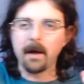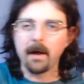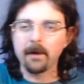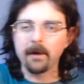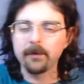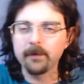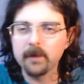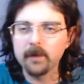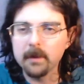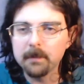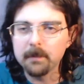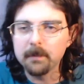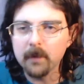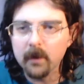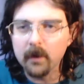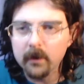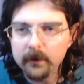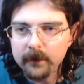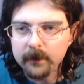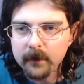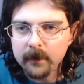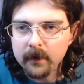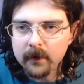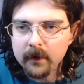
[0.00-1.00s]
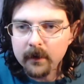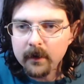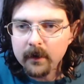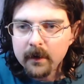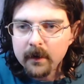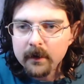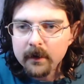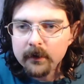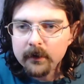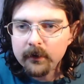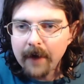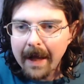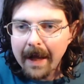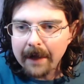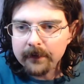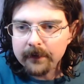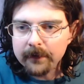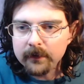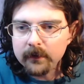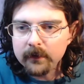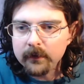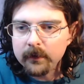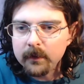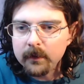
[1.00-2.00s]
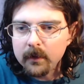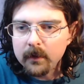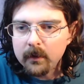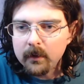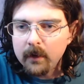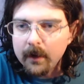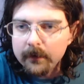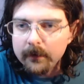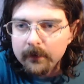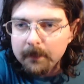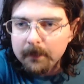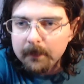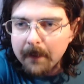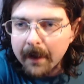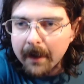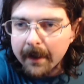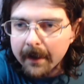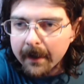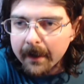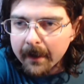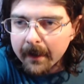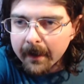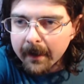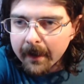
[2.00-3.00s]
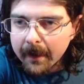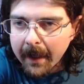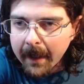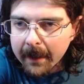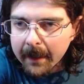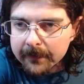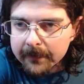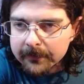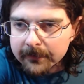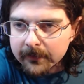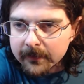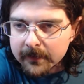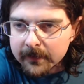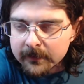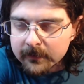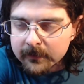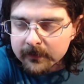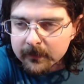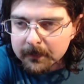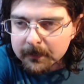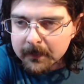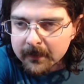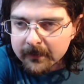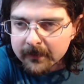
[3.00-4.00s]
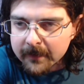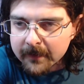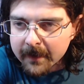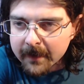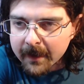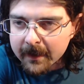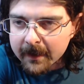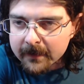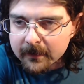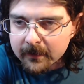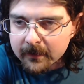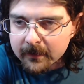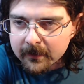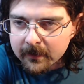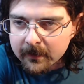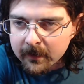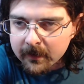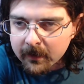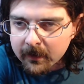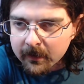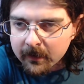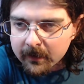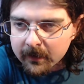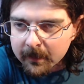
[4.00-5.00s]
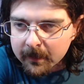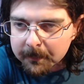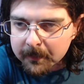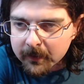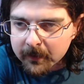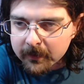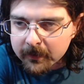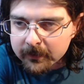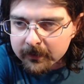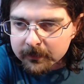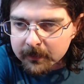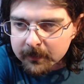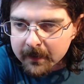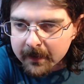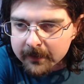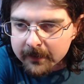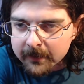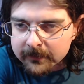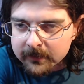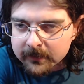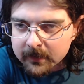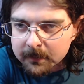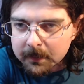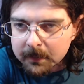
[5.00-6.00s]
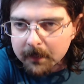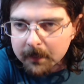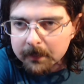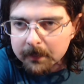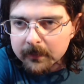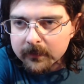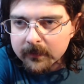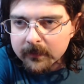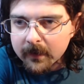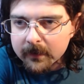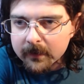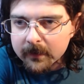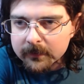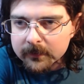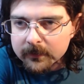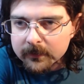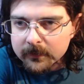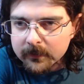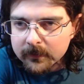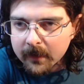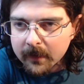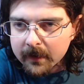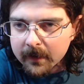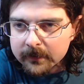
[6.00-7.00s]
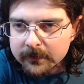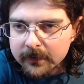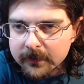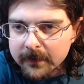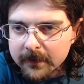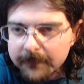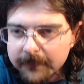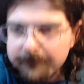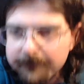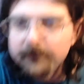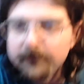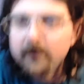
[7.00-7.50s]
skipped over Jackson's request by accident just because I got caught up on all this Red Hot Chili Pepper stuff, which was kind of fun.